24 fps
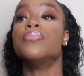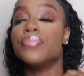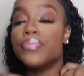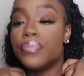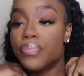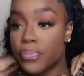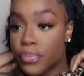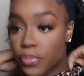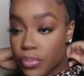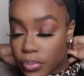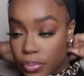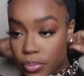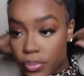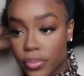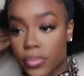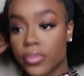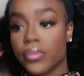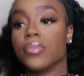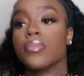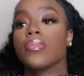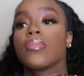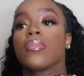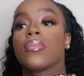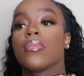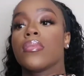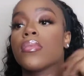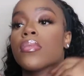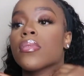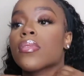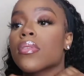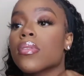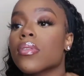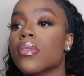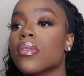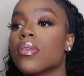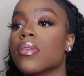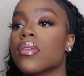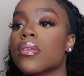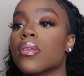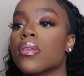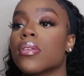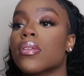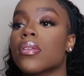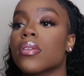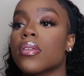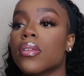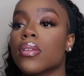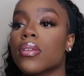
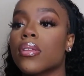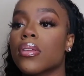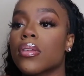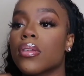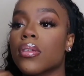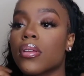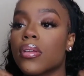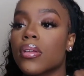[no speech]